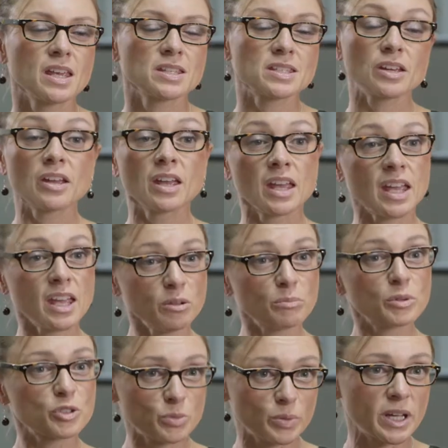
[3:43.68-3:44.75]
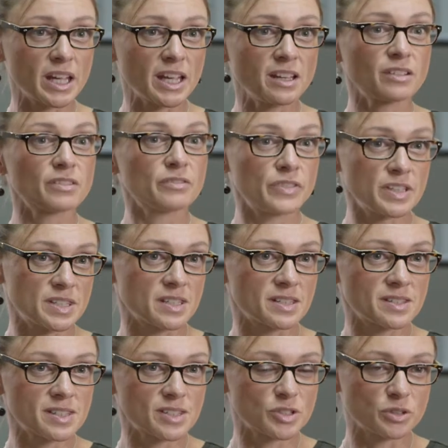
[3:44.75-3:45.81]
So in between
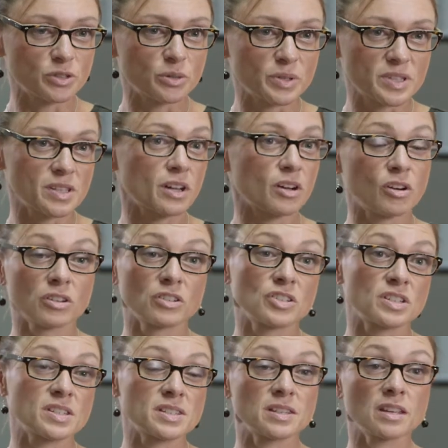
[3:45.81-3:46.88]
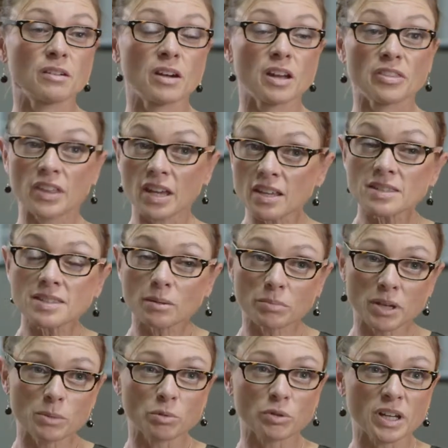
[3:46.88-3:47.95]
visits to a psychologist, there are things that
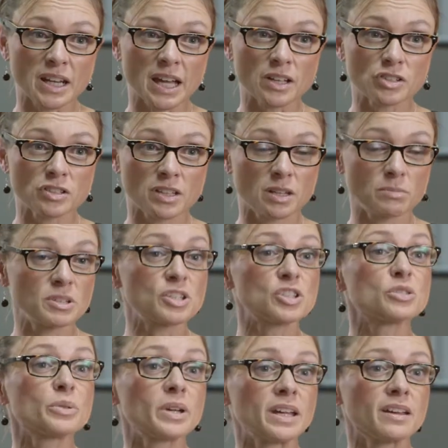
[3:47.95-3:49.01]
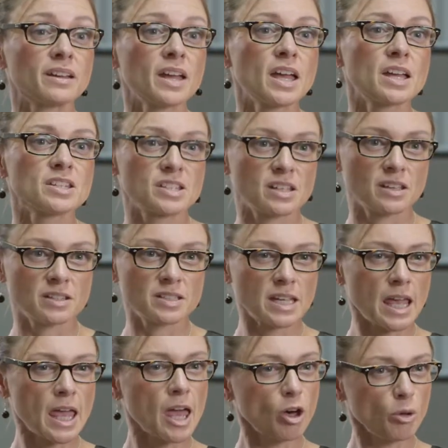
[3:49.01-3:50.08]
people can actually be doing to
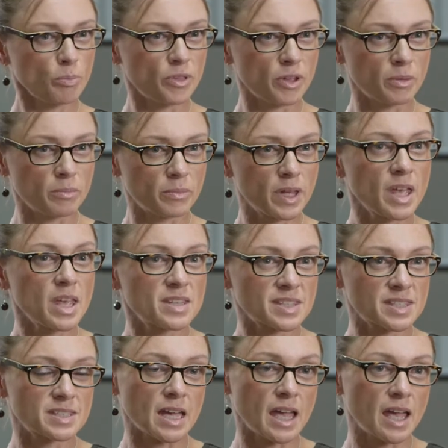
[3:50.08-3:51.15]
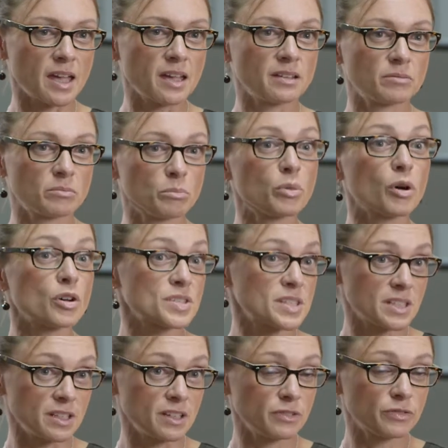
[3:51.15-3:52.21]
help them stay
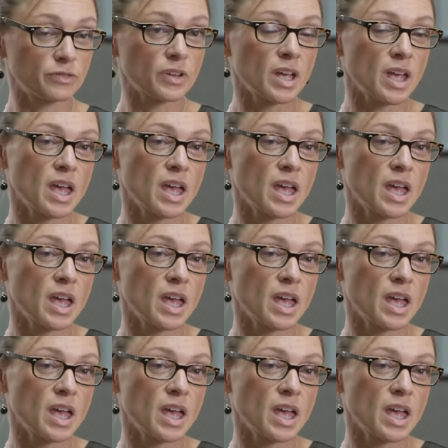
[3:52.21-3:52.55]
positive.